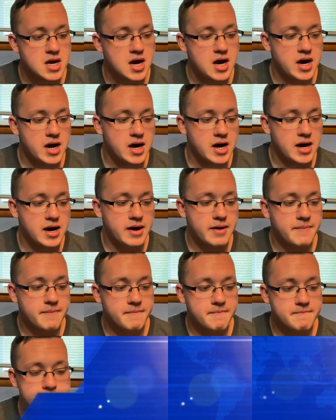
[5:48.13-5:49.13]
And
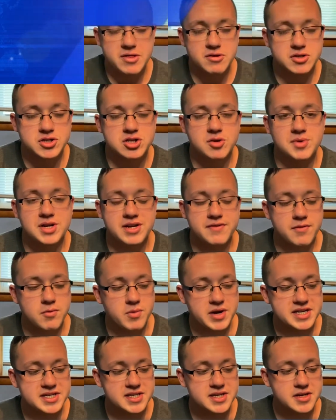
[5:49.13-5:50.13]
there's so many different
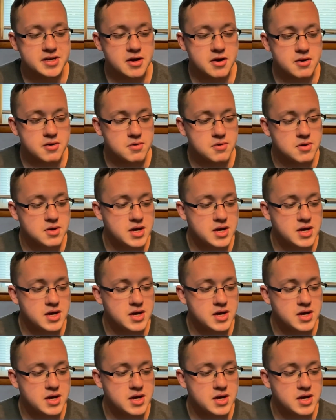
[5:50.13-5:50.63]
ways it can go.